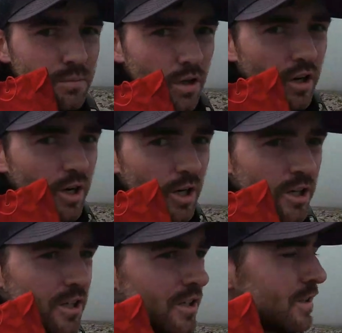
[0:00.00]
but
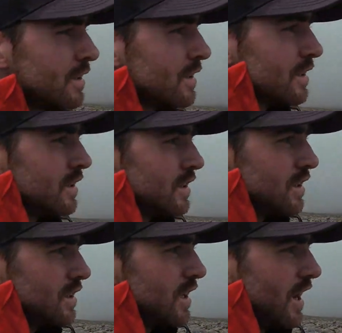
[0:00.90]

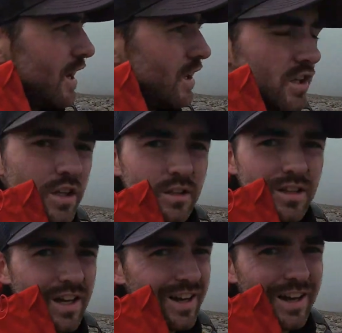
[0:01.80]
yeah,
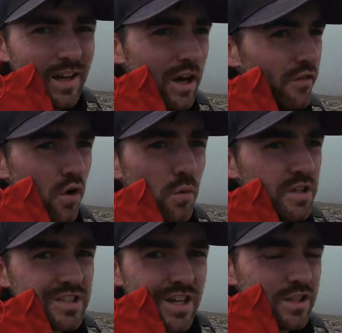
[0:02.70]
I've
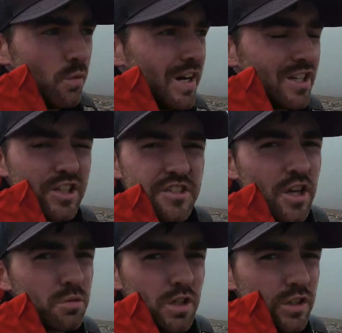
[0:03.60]
always said the weather
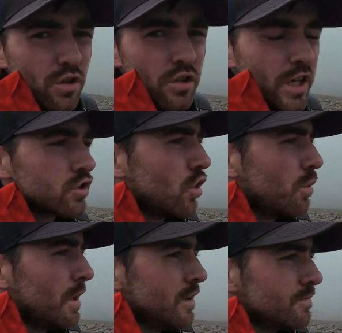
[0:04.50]
decides what you do in this
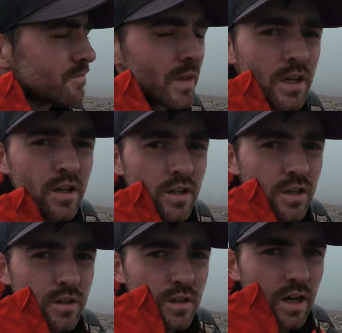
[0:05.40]
hobby,
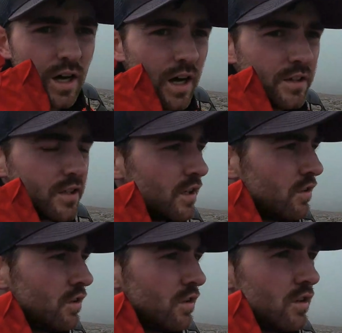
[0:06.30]
and
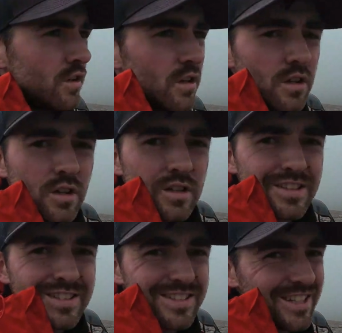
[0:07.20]

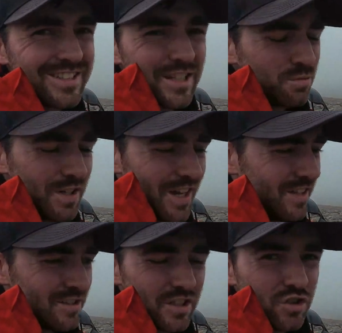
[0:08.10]
it's just this
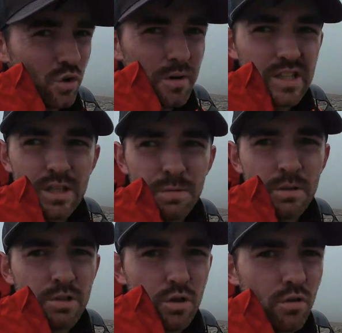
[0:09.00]
weekend's just not meant to be
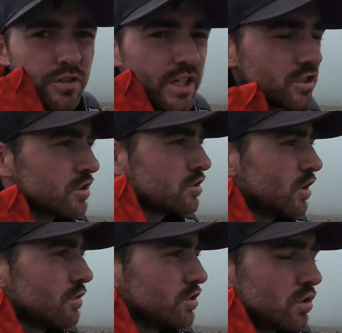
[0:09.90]
with the long distance
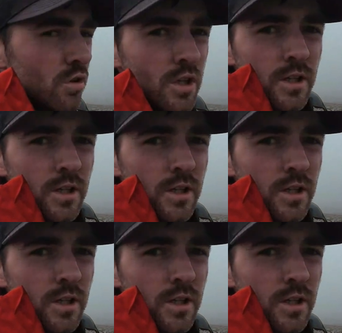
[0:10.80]
stuff, so